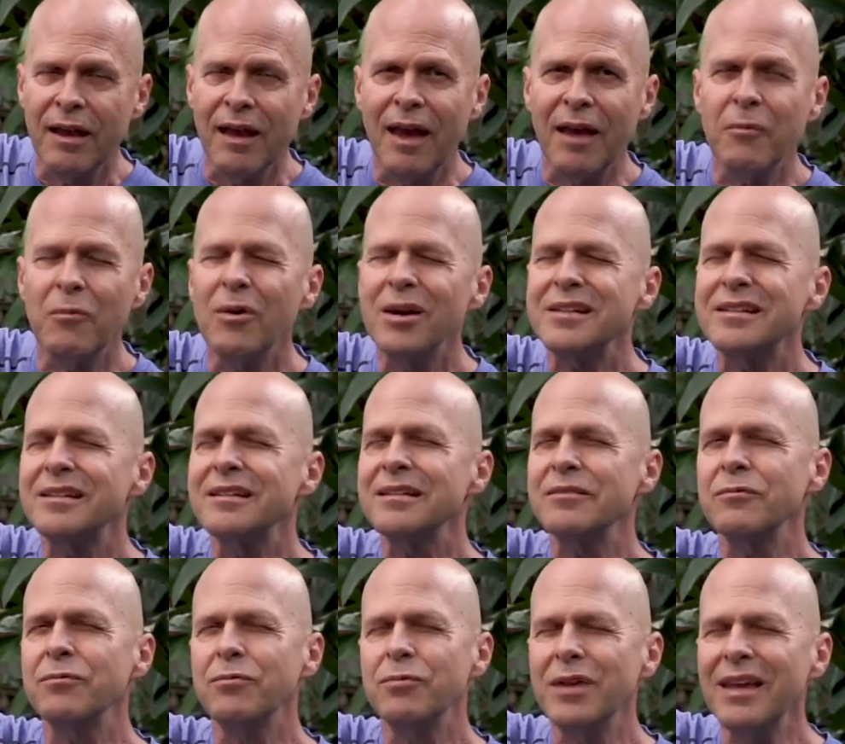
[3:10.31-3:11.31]
And what
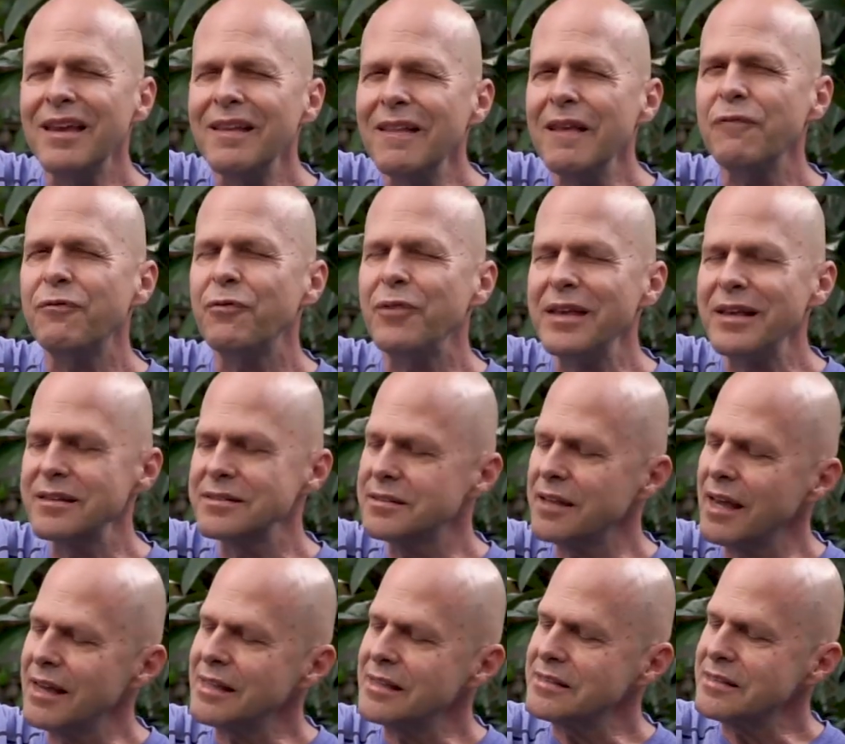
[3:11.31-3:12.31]
really feels
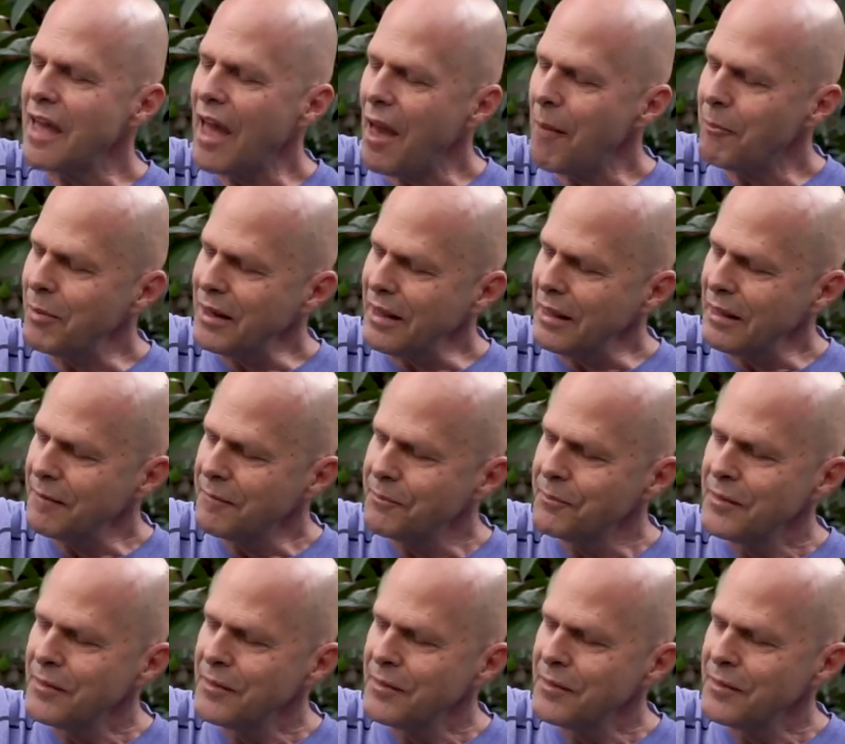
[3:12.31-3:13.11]
like it's happening